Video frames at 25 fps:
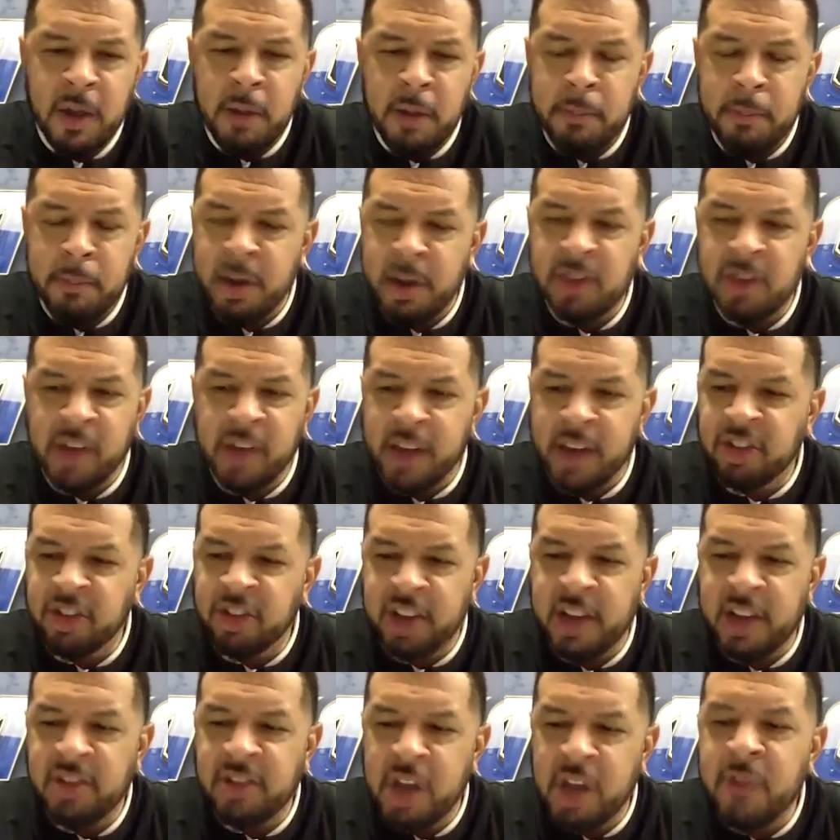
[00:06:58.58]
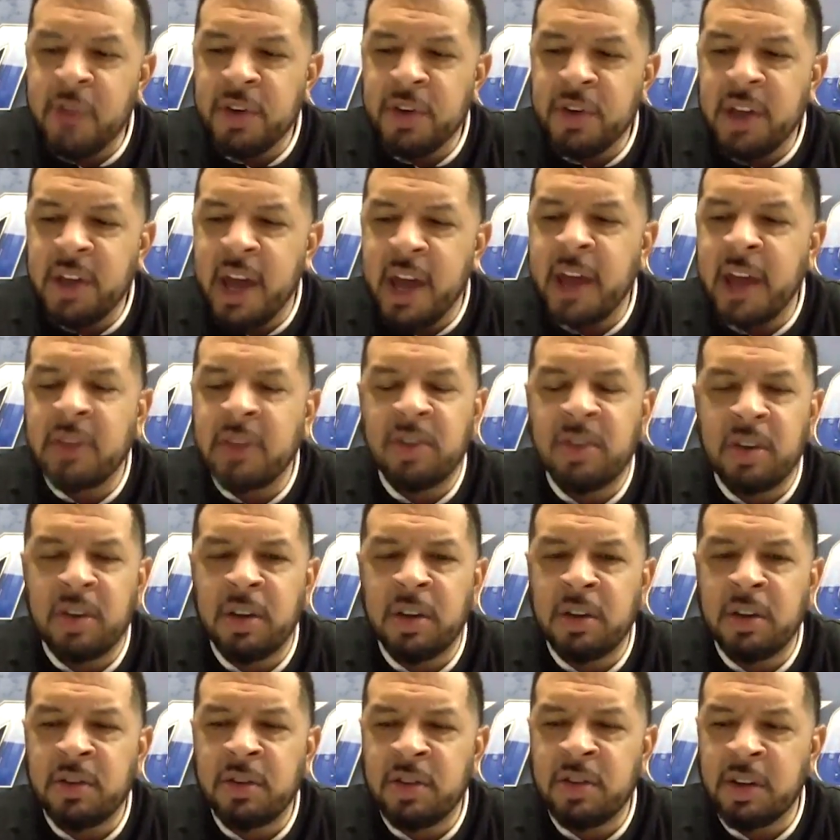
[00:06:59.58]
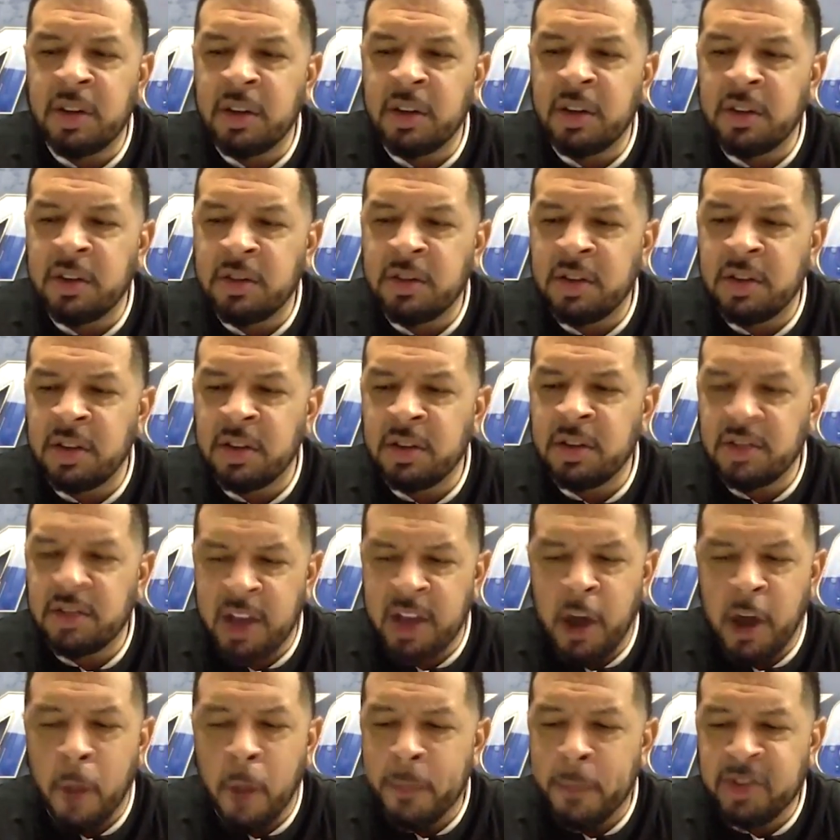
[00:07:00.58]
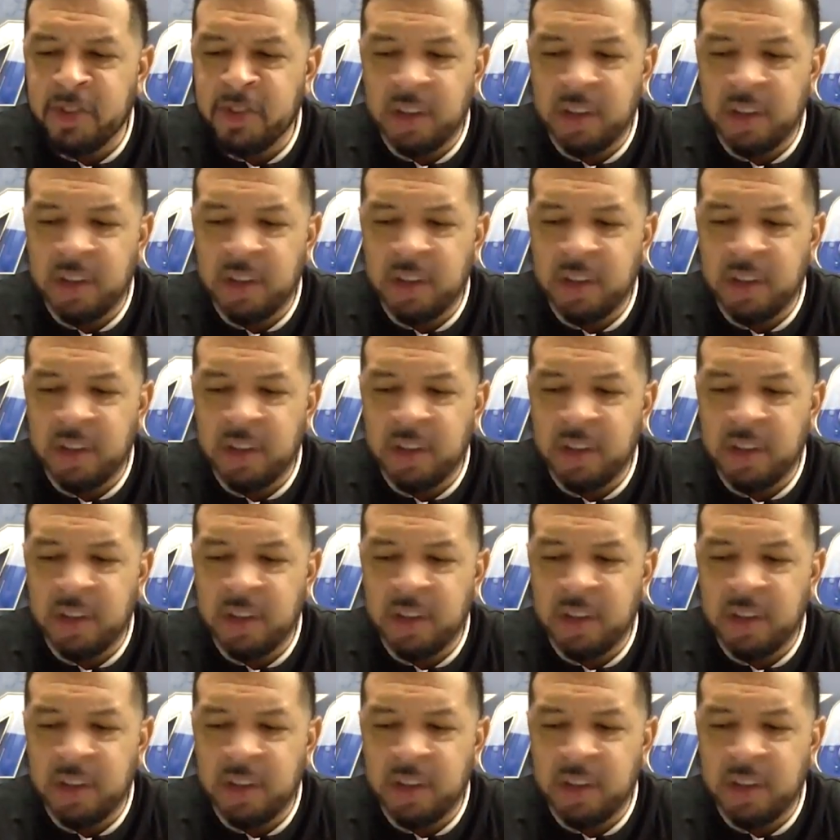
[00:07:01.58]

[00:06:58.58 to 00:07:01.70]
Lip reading: But he's got a chance every day to help us. I